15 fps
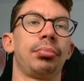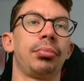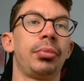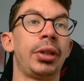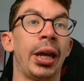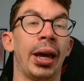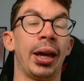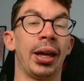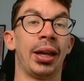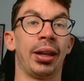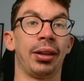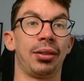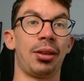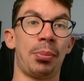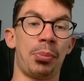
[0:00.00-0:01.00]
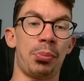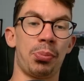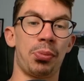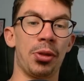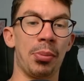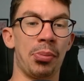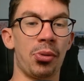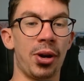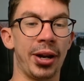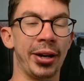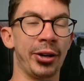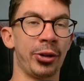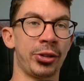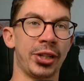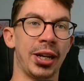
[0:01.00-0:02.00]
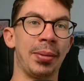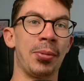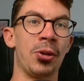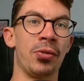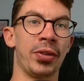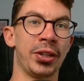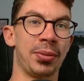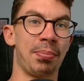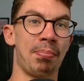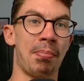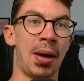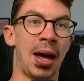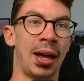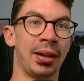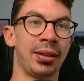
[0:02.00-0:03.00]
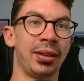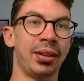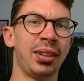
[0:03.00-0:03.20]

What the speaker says: Yeah, the Buonanotte move is mad.